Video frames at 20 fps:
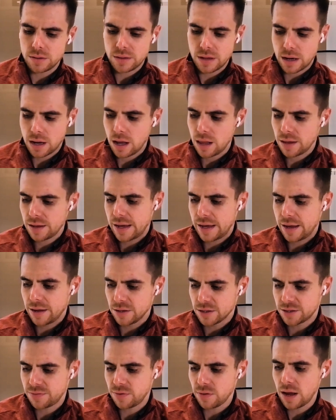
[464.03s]
the Colony
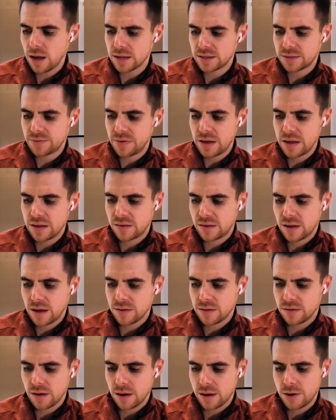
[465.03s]
Hills philosophy, it
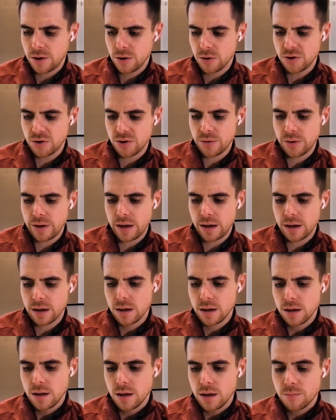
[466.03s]
sounds like you're doing
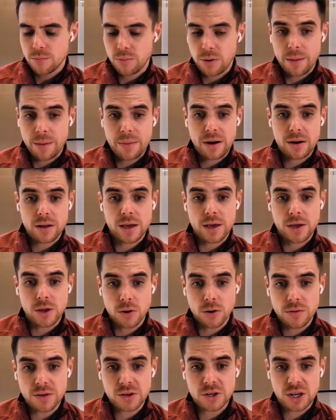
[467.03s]
primarily, you're the